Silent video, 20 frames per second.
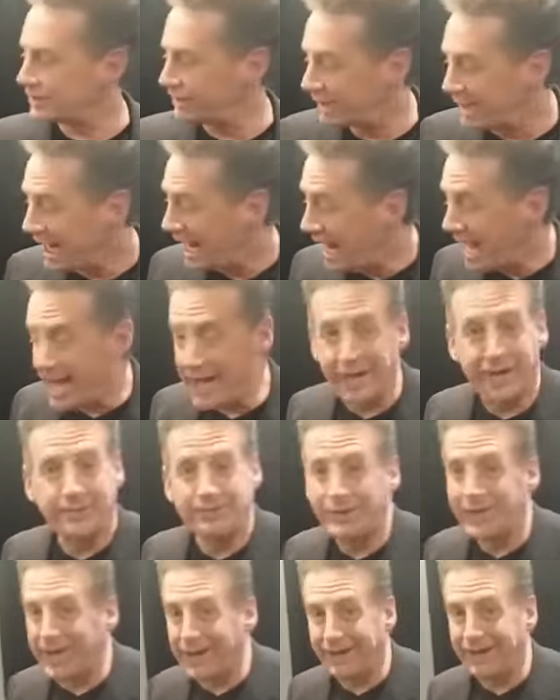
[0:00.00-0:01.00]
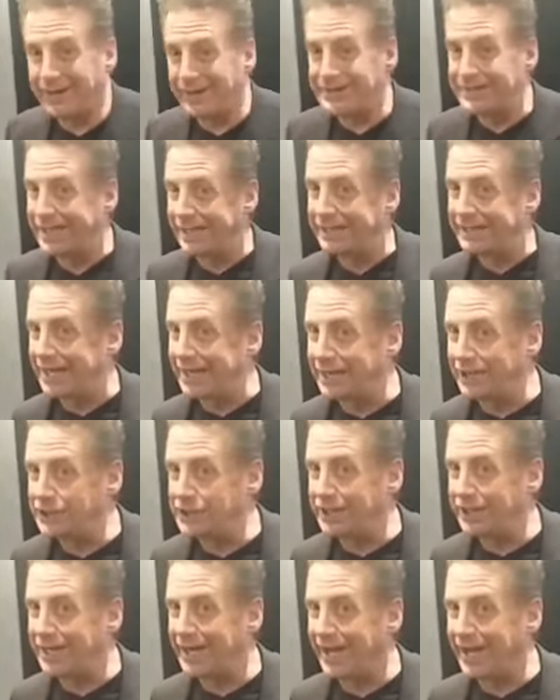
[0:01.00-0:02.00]
and I'm not a technology
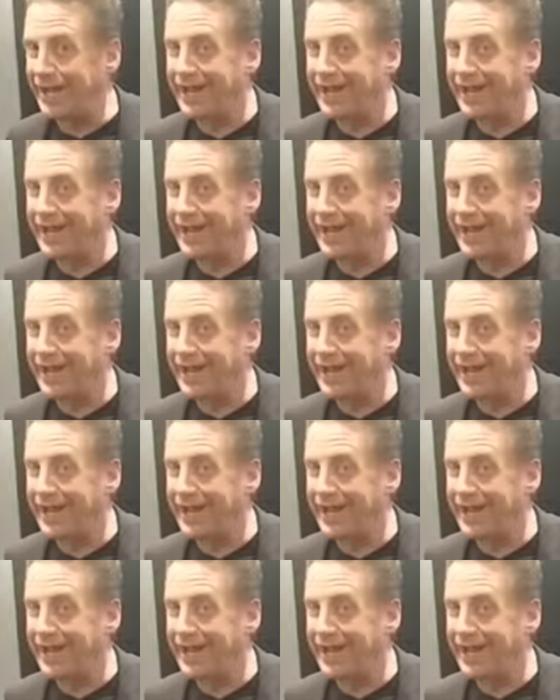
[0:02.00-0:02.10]
guy.